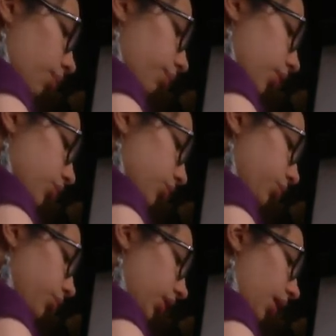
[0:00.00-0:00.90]
plus
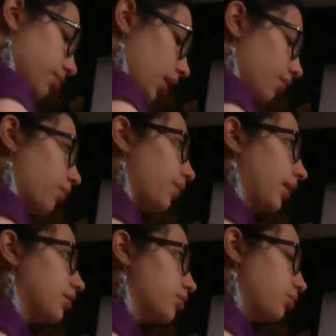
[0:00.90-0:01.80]
2 times f of
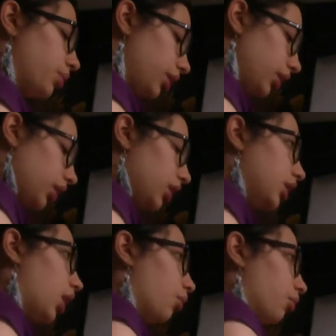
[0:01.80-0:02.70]
x3. Now